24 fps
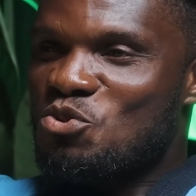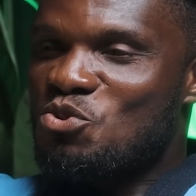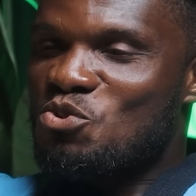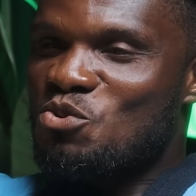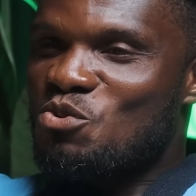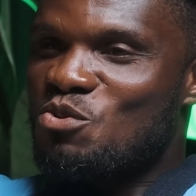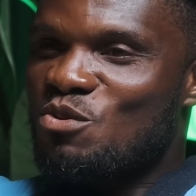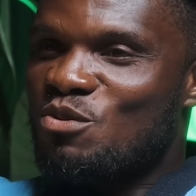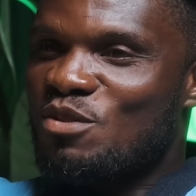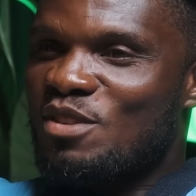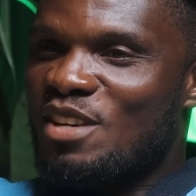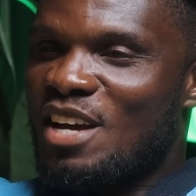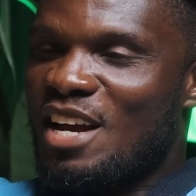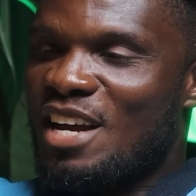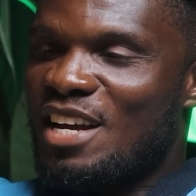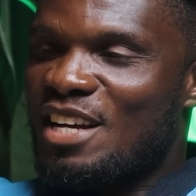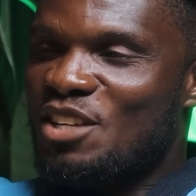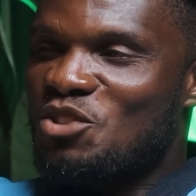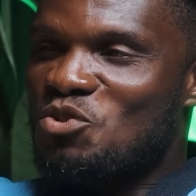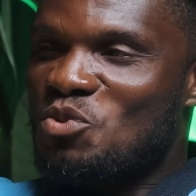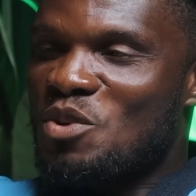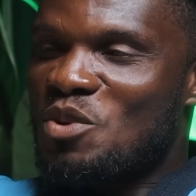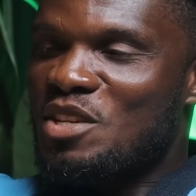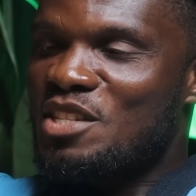to
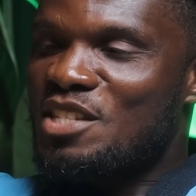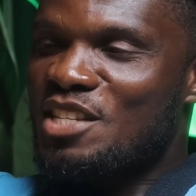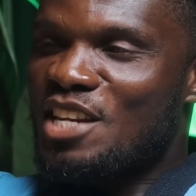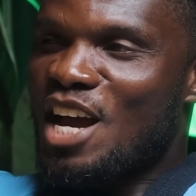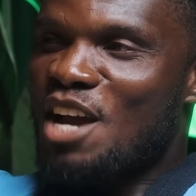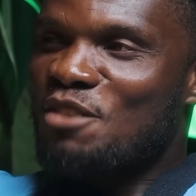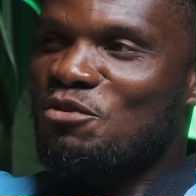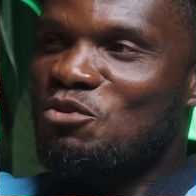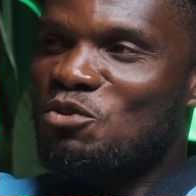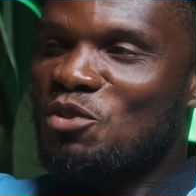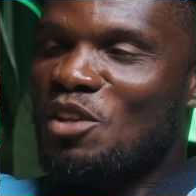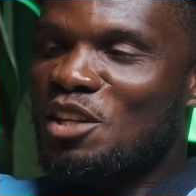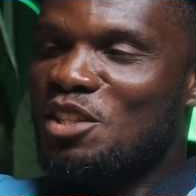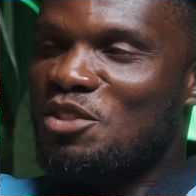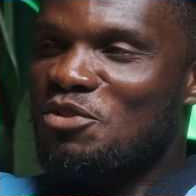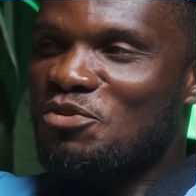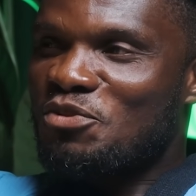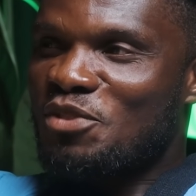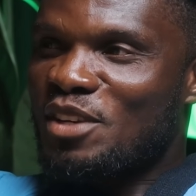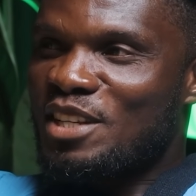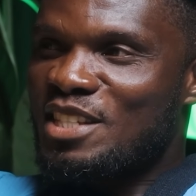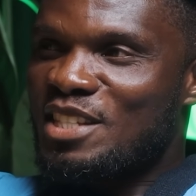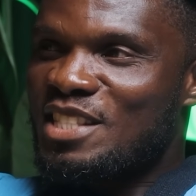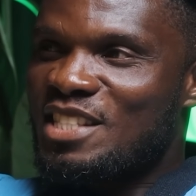29th to
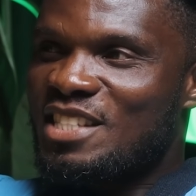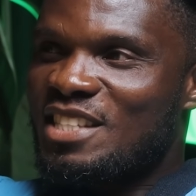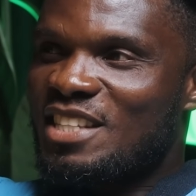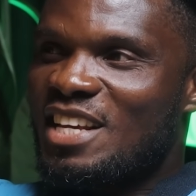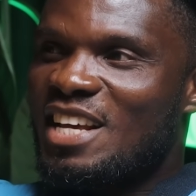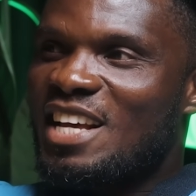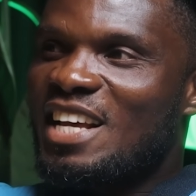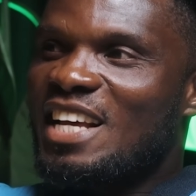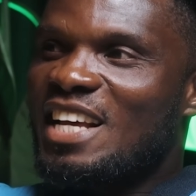31st.